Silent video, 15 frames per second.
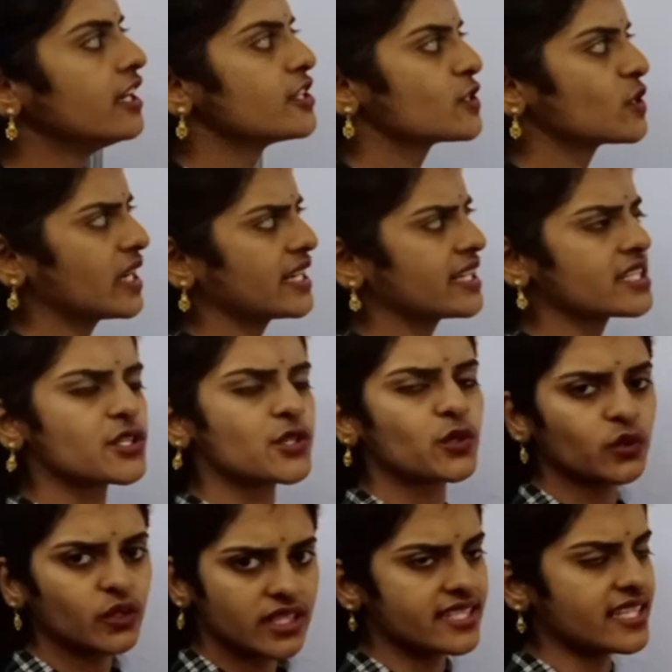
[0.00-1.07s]
So let us
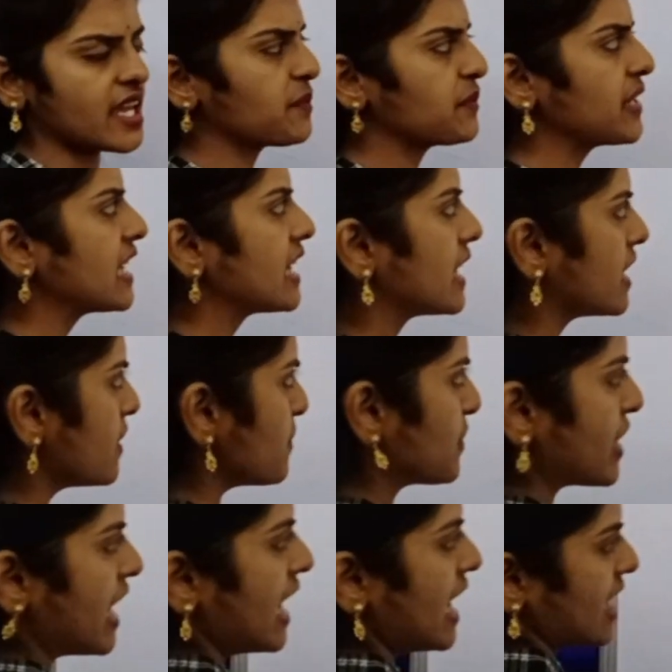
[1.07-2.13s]
do the same thing here.
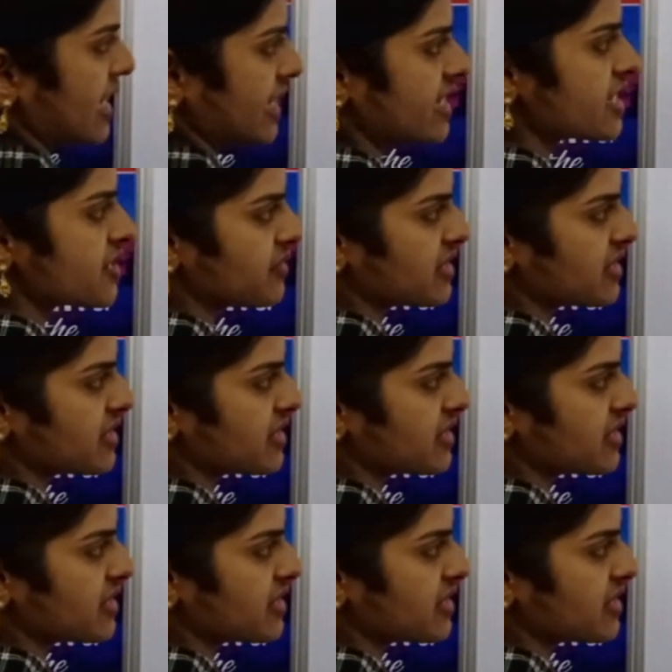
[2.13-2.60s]
Let us